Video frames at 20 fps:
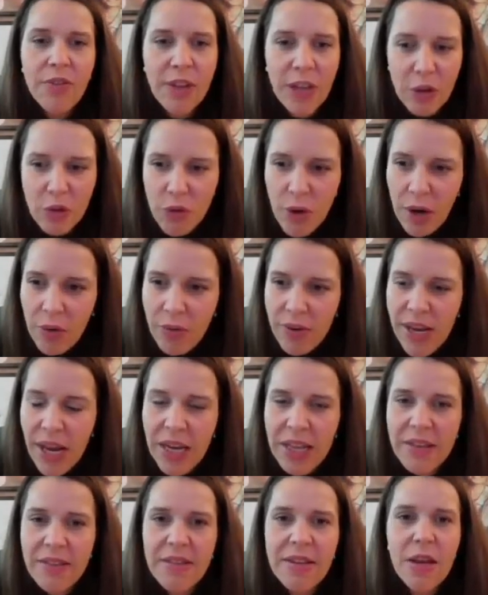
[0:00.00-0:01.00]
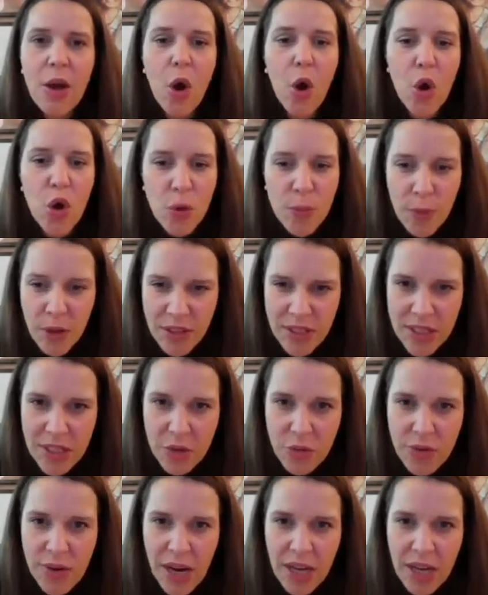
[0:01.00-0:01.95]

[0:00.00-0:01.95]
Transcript: Virtual reality, augmented